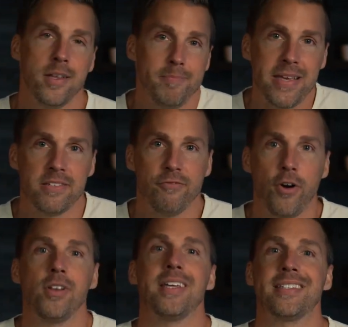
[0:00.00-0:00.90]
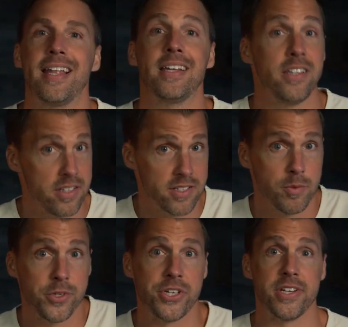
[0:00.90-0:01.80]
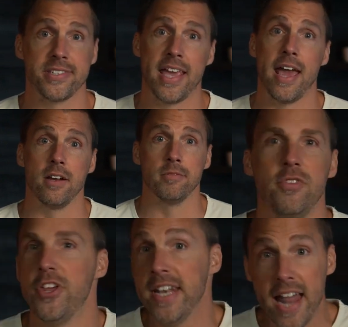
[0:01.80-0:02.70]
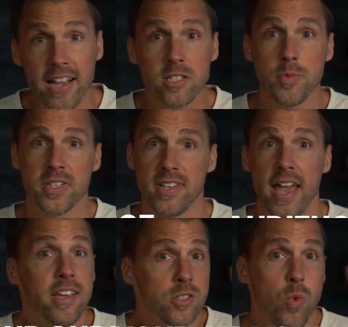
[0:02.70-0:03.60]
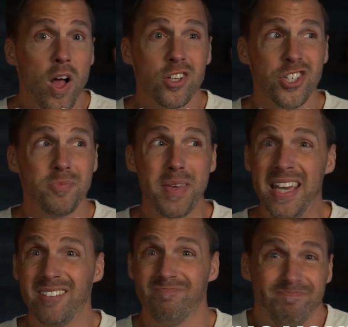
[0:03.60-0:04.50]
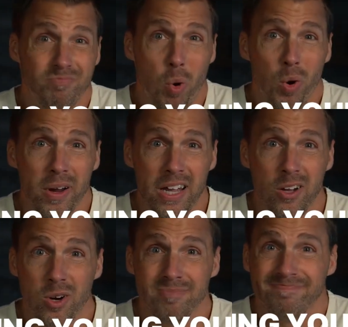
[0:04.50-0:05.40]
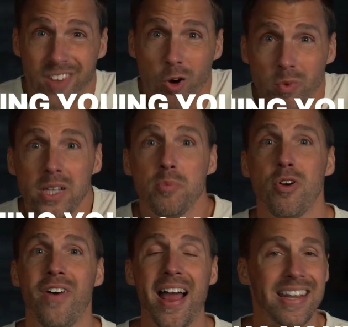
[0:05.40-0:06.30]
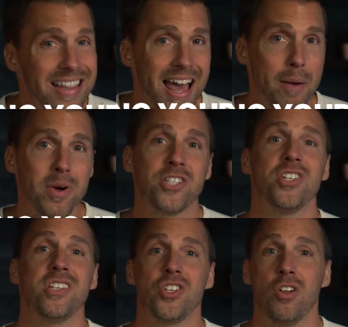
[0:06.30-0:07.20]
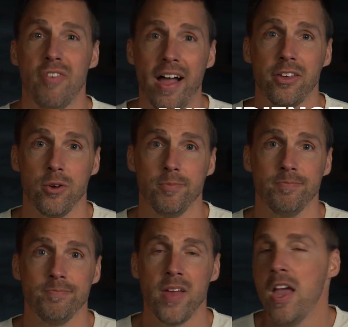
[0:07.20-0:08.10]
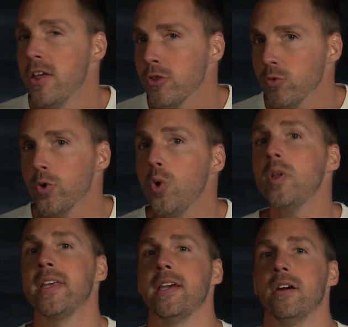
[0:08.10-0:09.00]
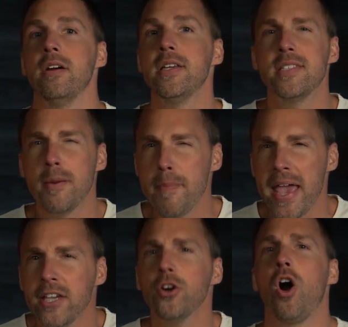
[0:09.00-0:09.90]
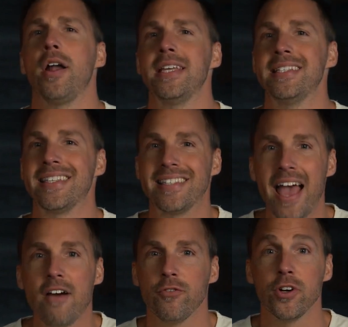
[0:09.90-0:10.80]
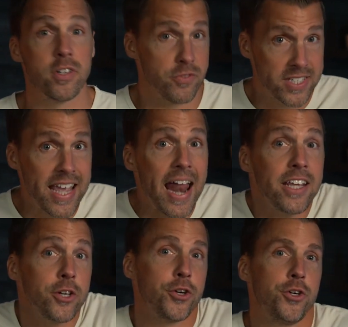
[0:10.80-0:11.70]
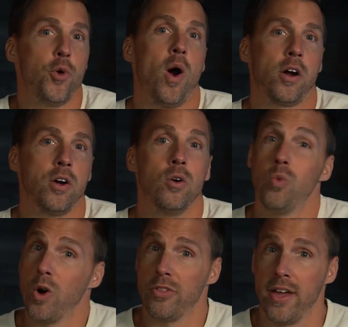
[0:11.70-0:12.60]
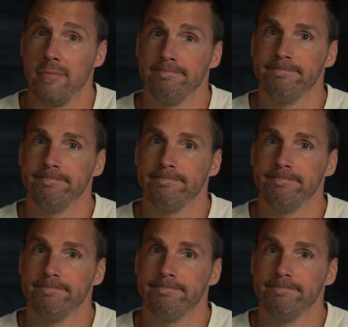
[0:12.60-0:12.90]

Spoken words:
it makes it far less likely that someone's going to scan. The next mistake is, well, just being boring or not really providing that much additional value. The rule here is to make your audience's effort of scanning your QR code worth it.